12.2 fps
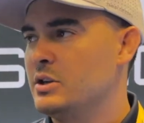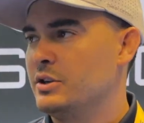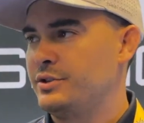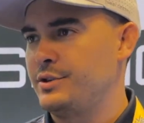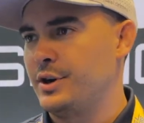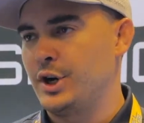
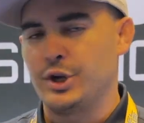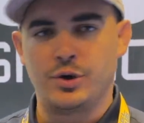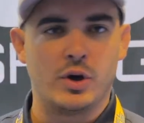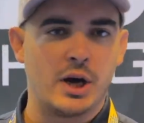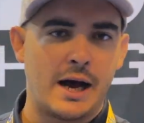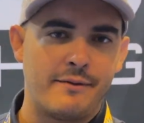So you
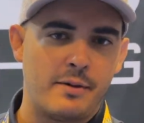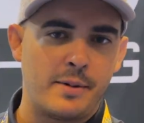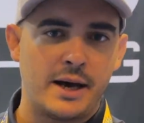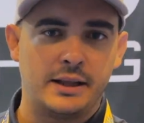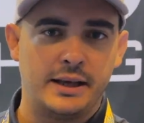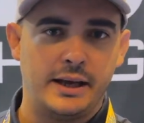have a
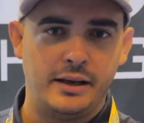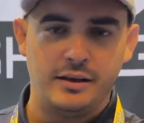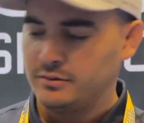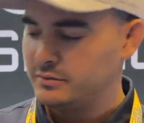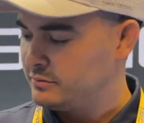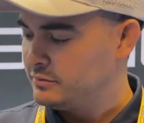bad day,
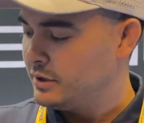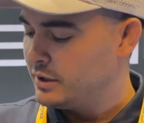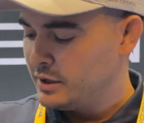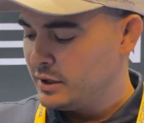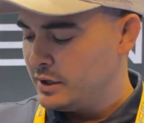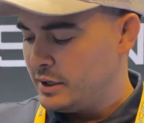
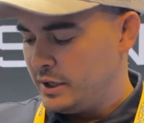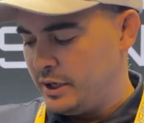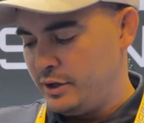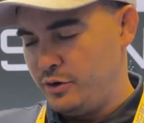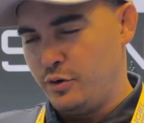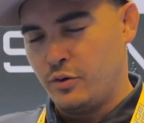
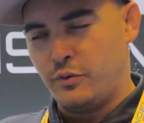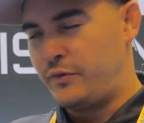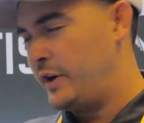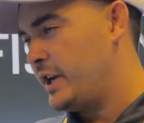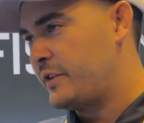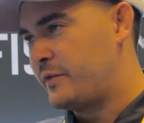if you
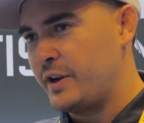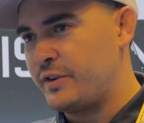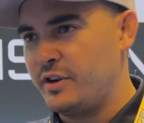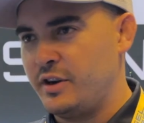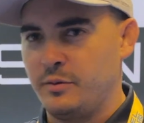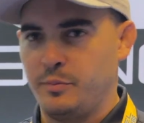finish
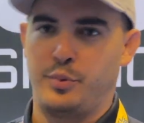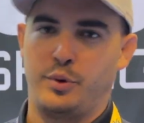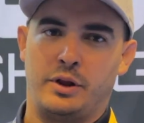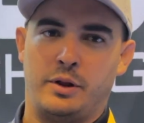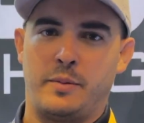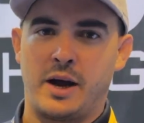fishing, put it
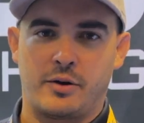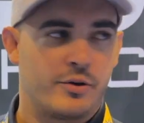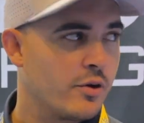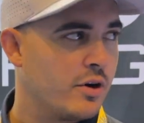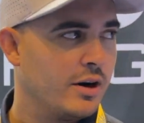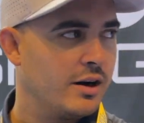in the back of your
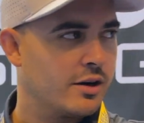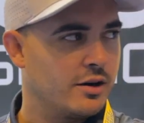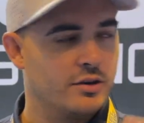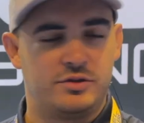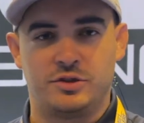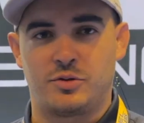car,
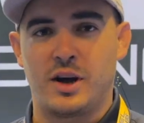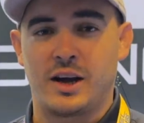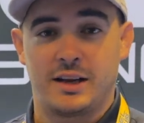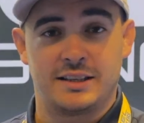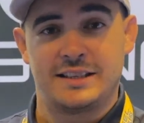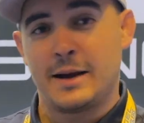close the trunk
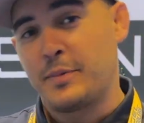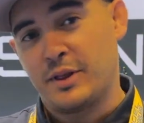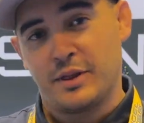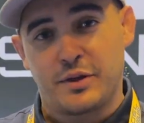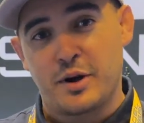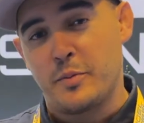and snap it
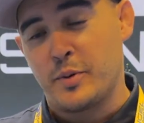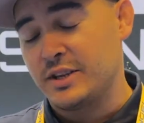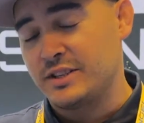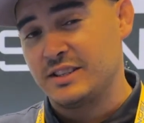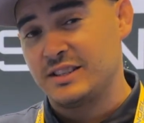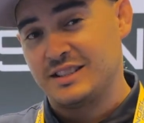in 3
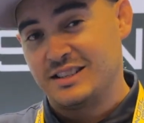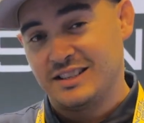pieces,